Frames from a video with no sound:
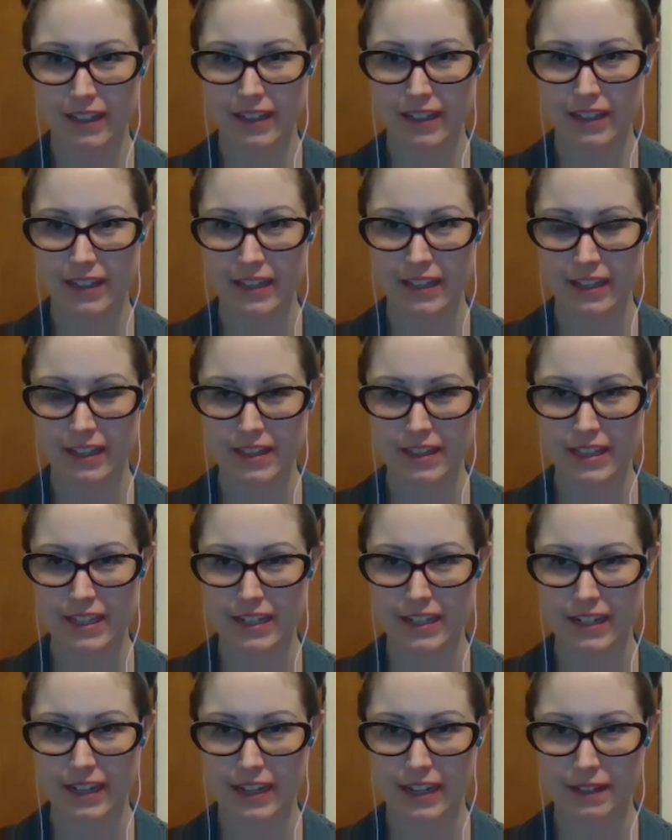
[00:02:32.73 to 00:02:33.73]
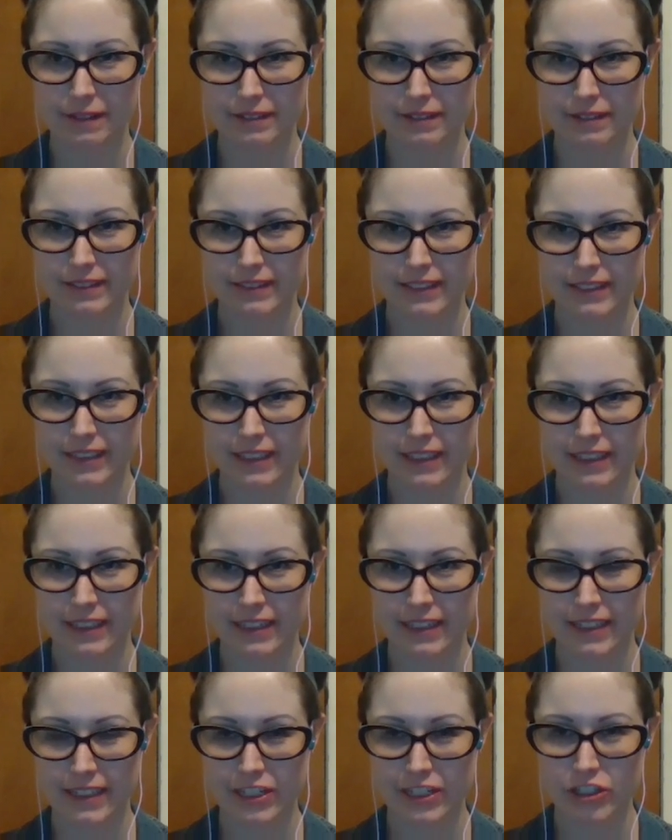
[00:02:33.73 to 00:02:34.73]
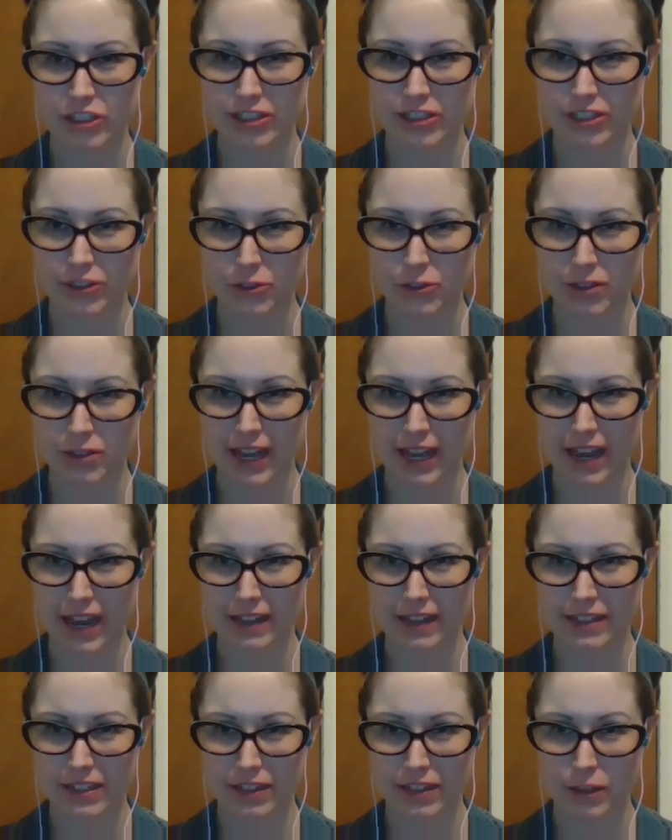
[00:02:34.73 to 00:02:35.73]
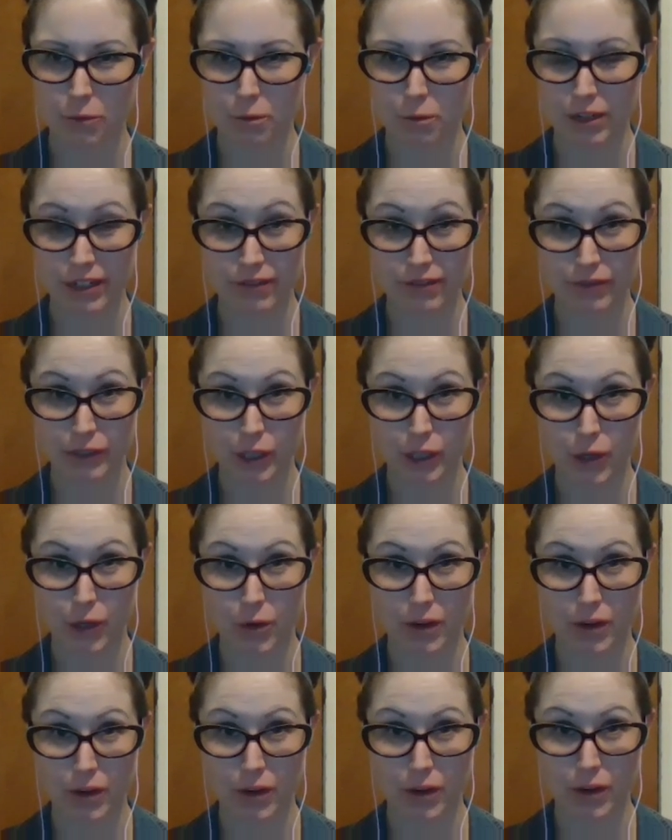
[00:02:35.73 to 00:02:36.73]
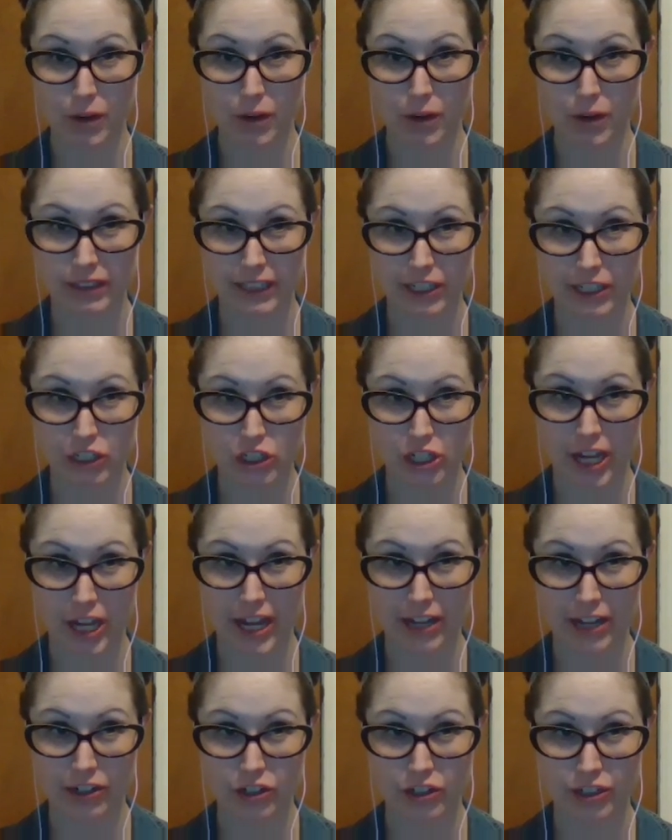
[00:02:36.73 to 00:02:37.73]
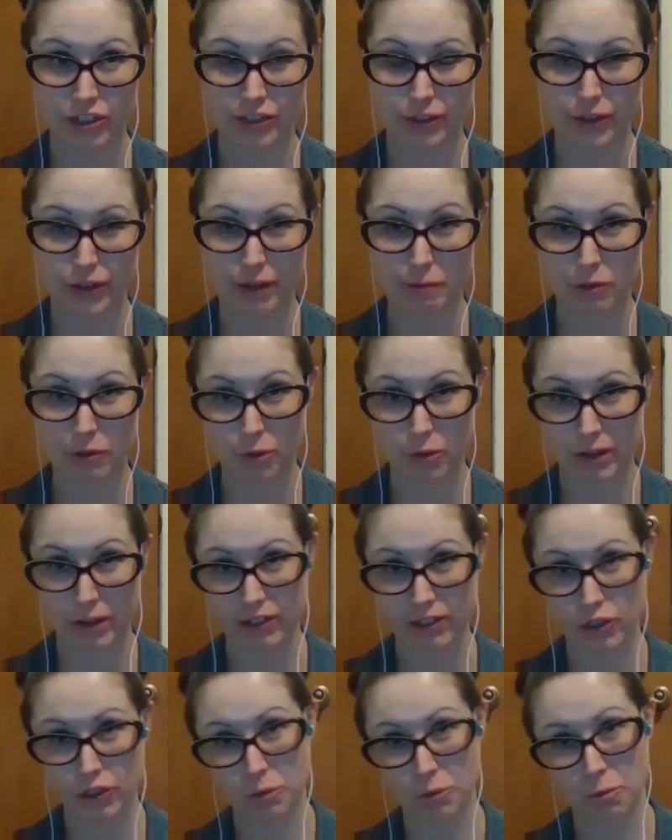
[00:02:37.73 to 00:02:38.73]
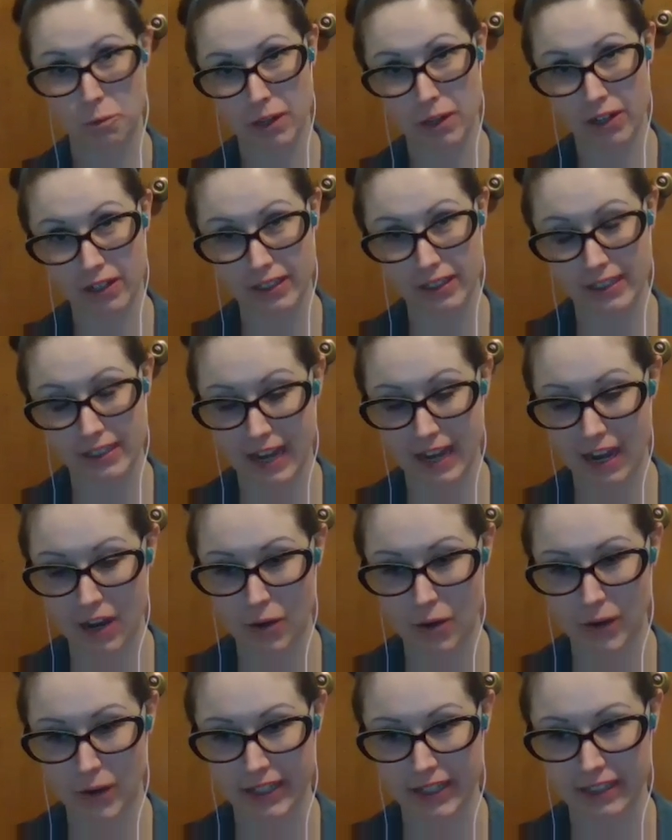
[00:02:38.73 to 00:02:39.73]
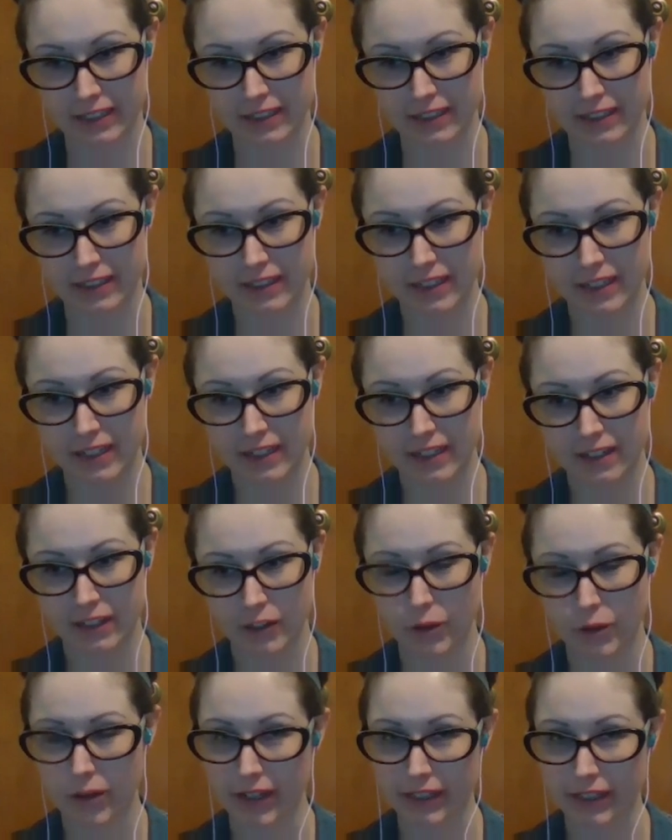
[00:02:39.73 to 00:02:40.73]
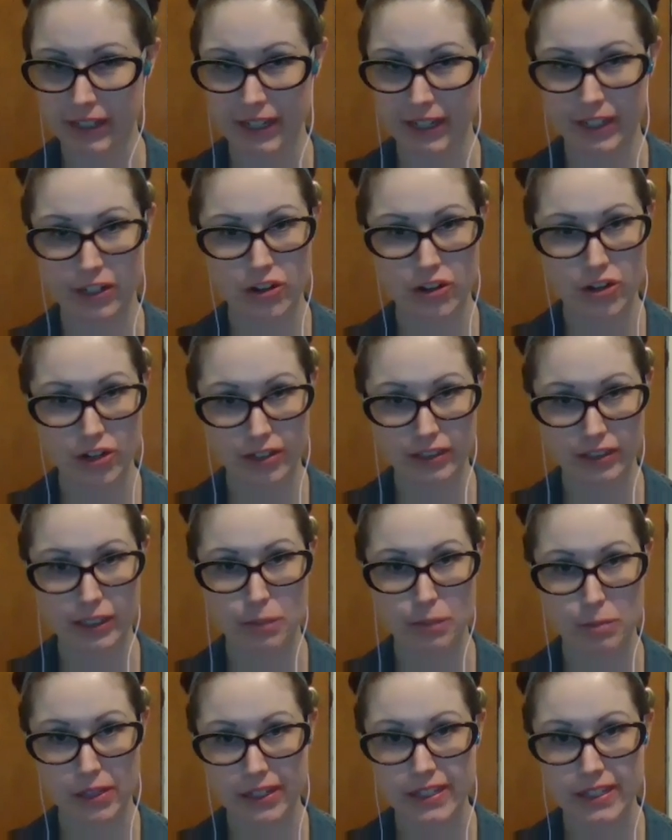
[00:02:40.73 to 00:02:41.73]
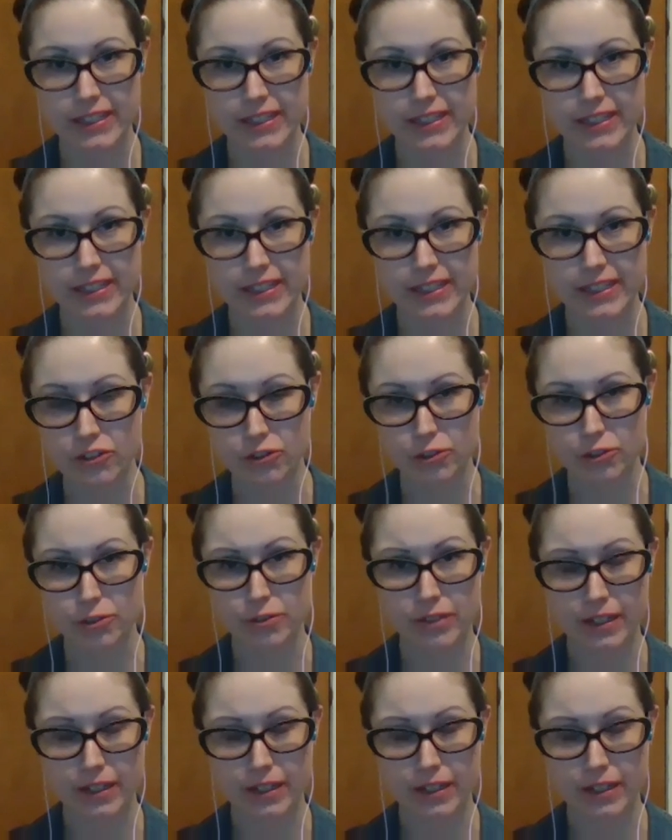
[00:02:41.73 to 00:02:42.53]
then in addition to that, the workflow has really changed. I'm going to work now and going in early because I need to